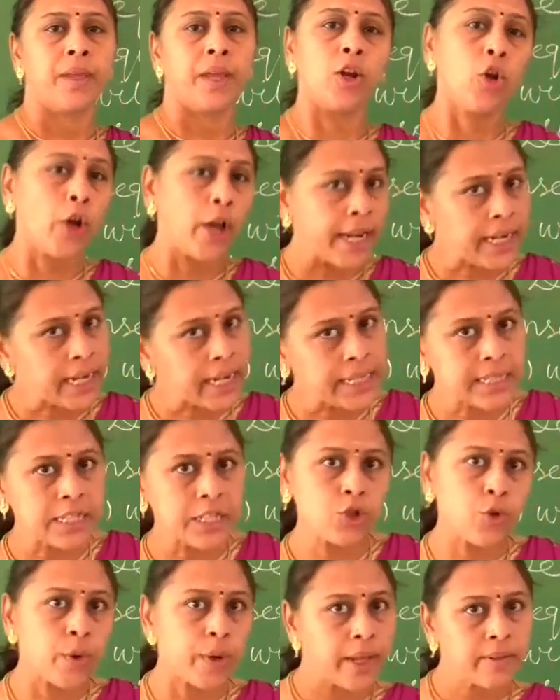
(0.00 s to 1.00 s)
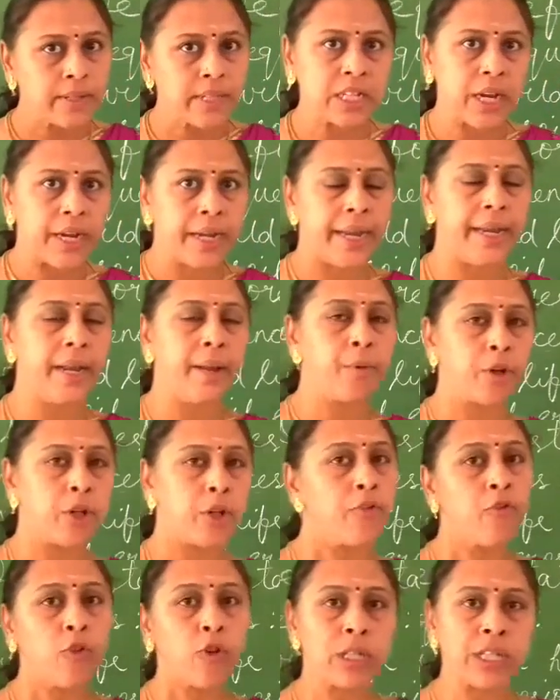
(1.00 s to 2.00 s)
In lower classes you would have studied about
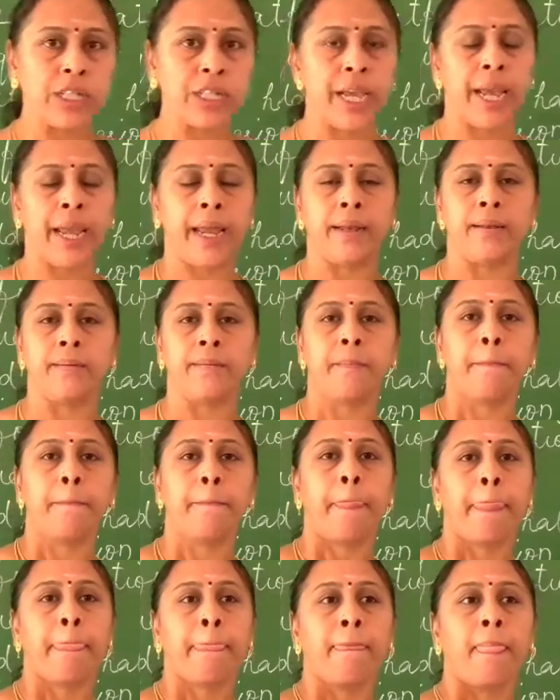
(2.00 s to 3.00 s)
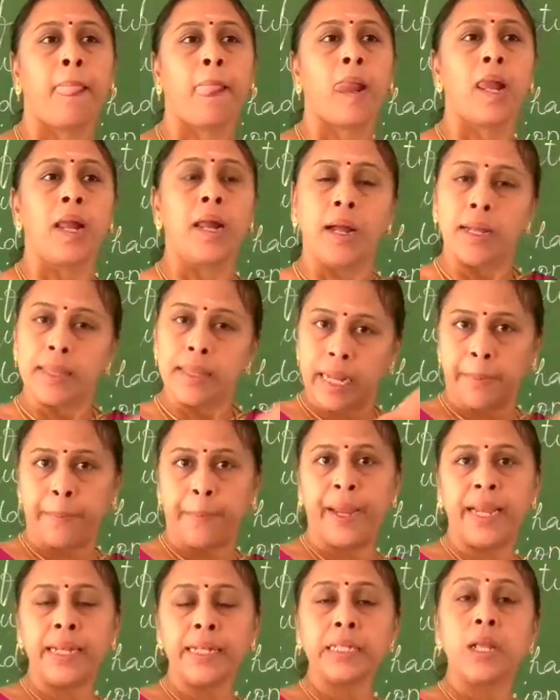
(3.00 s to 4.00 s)
the food chain. That
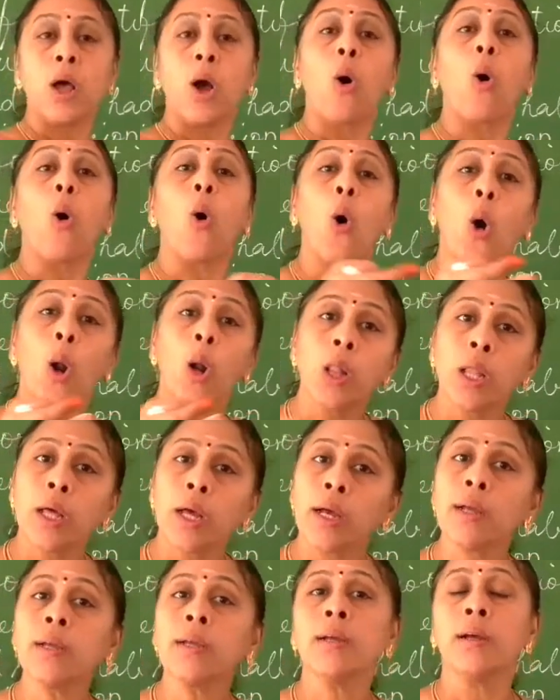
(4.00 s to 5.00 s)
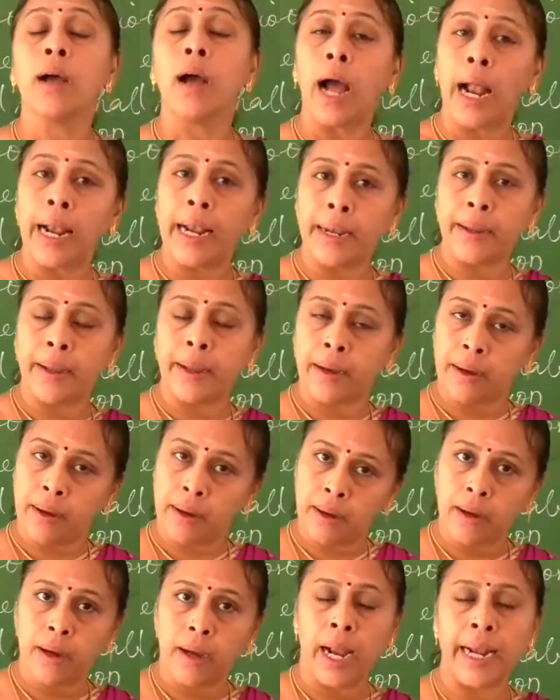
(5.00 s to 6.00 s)
means all the
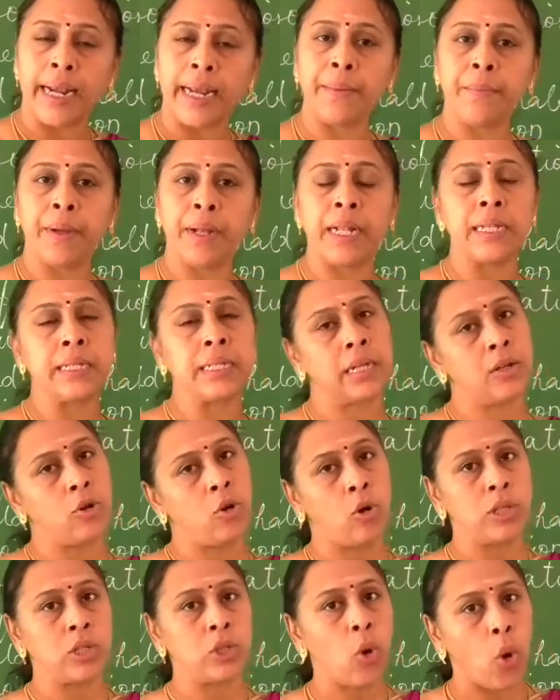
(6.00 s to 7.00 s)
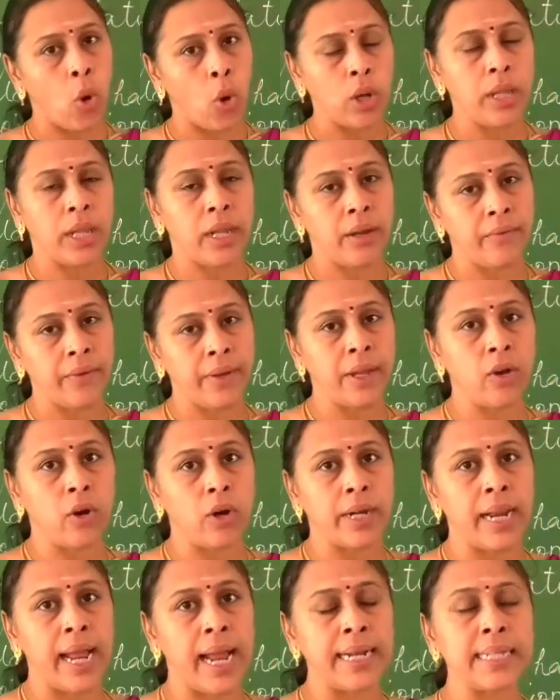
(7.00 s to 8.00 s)
animals and also all the living
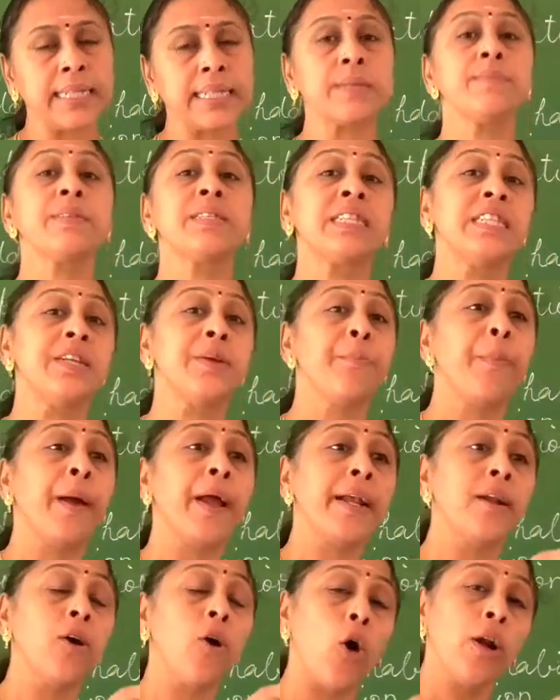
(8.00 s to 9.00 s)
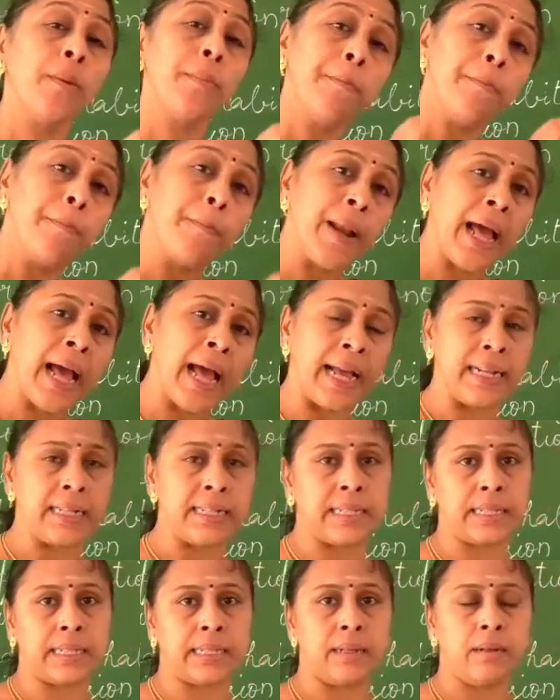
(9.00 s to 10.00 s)
organisms depend on
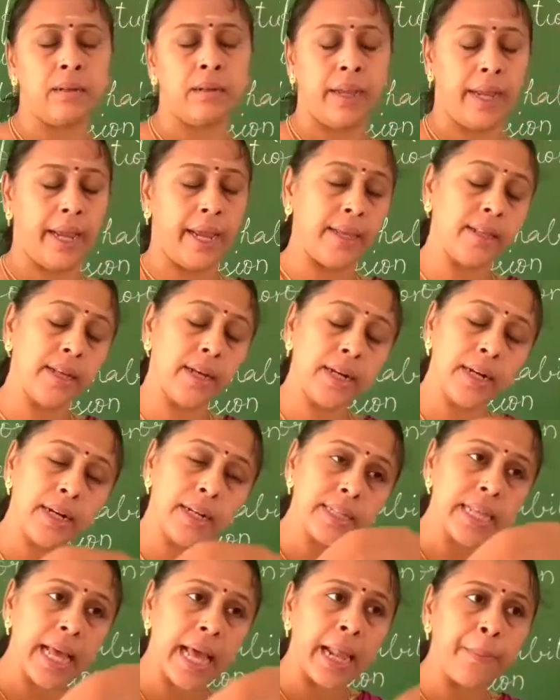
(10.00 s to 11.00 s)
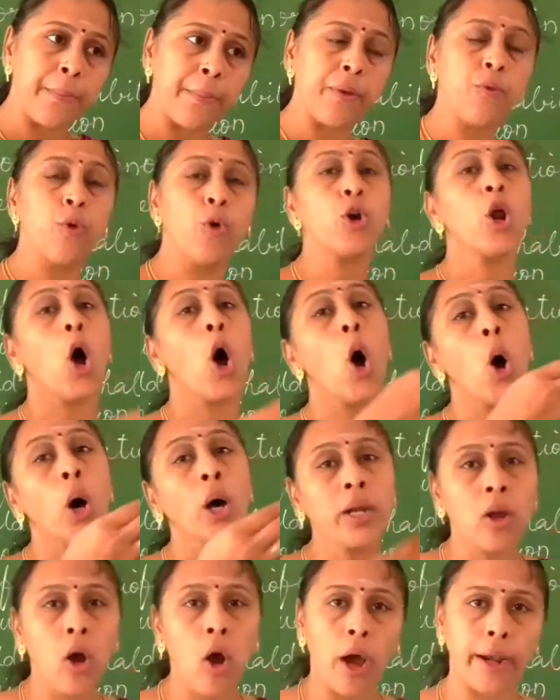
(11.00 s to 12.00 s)
plants. either this herbivore
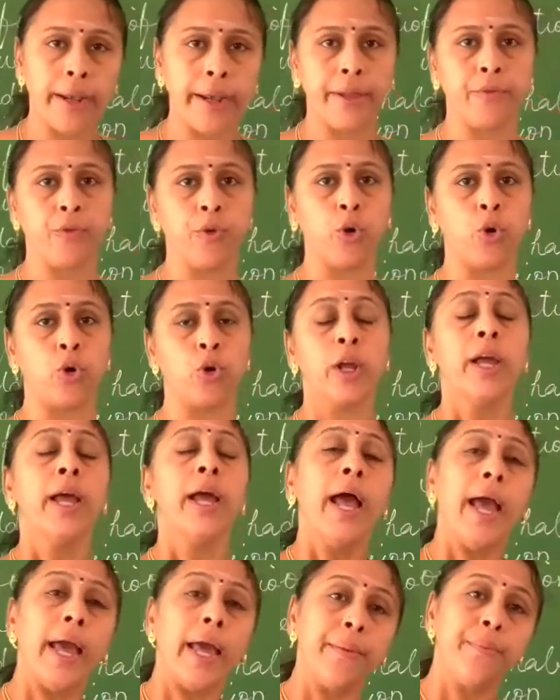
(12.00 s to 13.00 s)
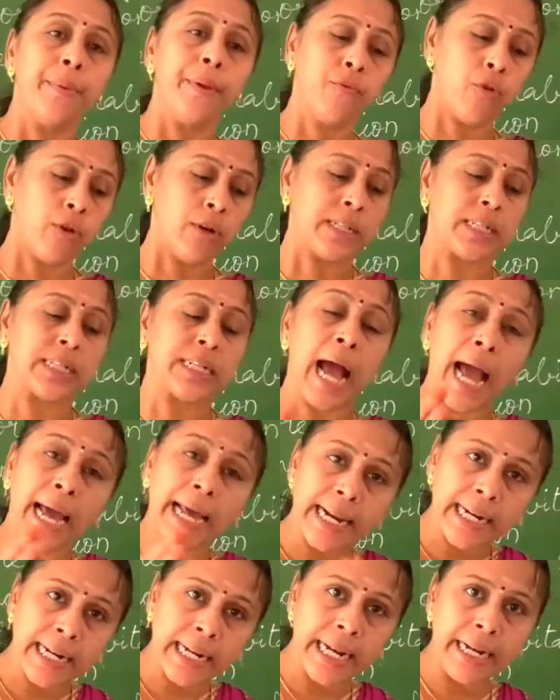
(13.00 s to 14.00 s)
or carnivore. Herbivores
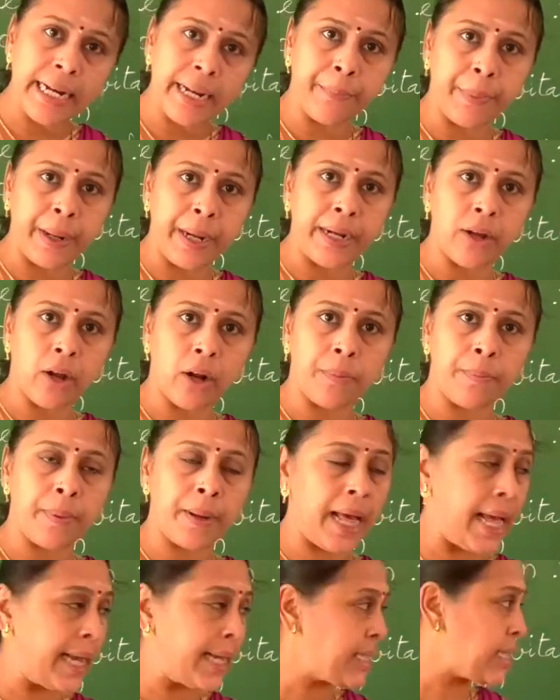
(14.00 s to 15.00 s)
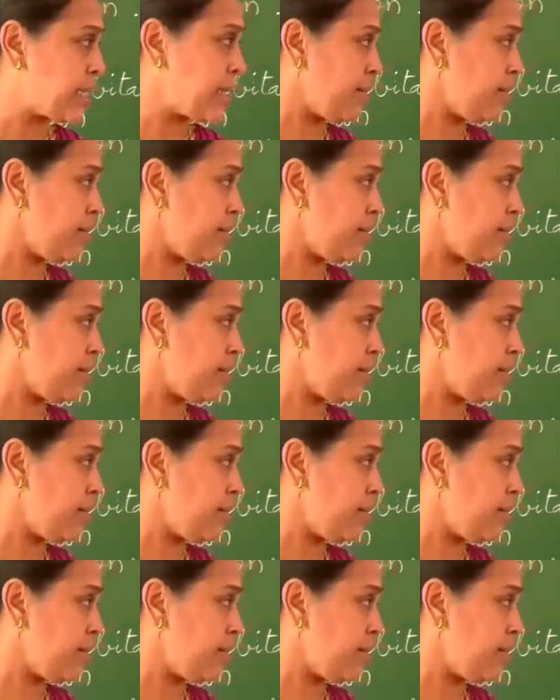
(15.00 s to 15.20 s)
directly depend on plants.